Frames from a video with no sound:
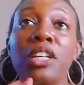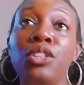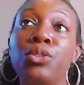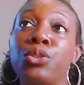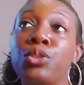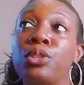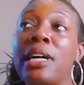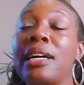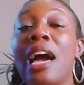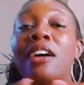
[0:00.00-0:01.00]
you through
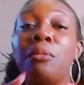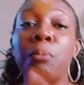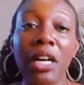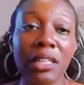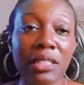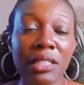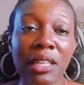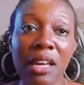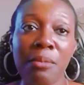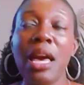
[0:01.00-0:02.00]
like how to market to
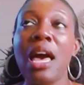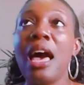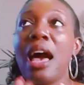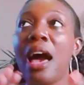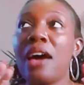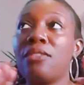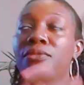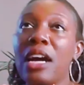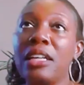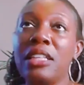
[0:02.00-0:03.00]
them, how to
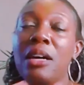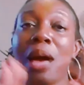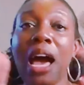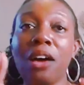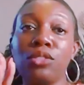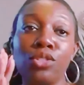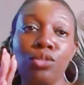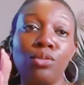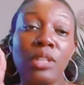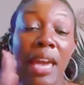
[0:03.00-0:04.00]
find them, how
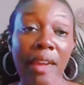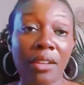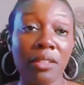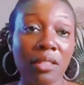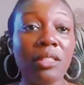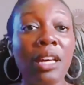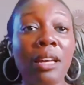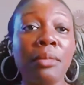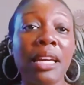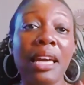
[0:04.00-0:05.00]
to cater to them,
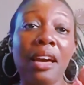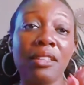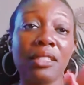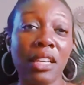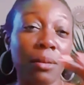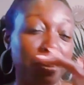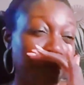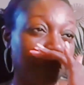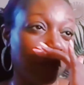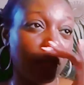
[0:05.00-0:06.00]
like how to set up
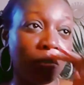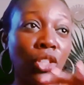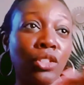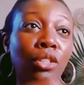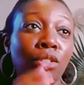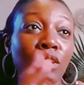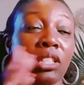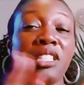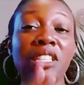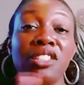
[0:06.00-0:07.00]
you know your
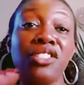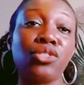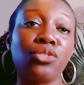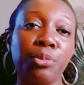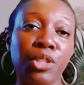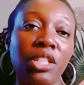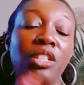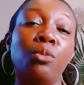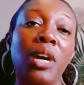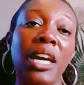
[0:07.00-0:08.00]
listing description in a
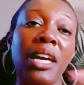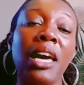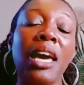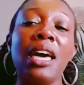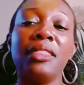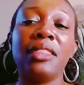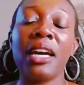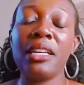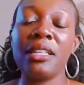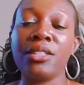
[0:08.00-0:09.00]
way
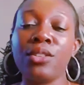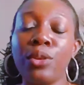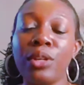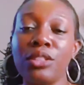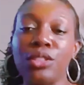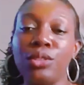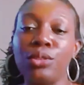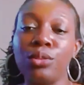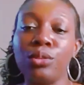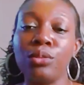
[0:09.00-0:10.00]
that is going
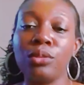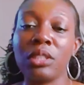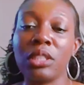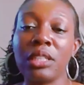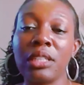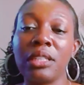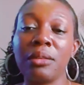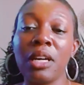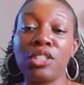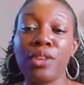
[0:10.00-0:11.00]
to
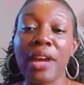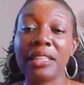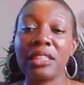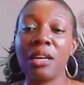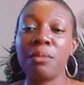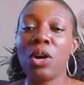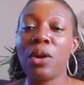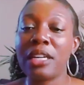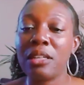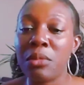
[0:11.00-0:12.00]
attract them. Oh, I
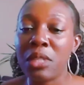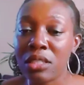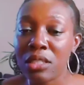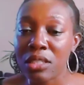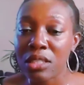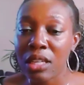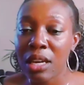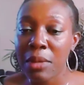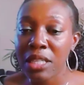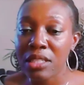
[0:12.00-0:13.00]
didn't mean to send, I
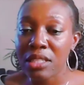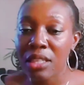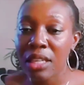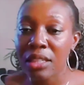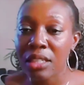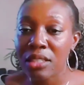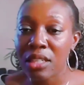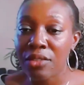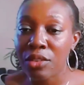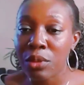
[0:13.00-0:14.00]
meant to send that link to
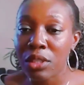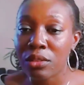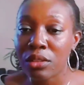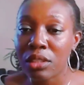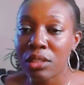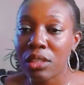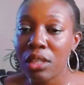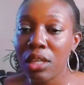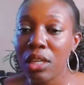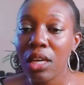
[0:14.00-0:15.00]
everyone. Hold on.
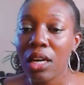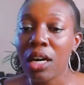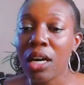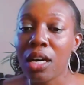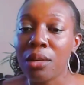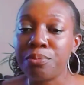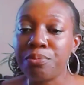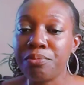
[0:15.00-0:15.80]
Um,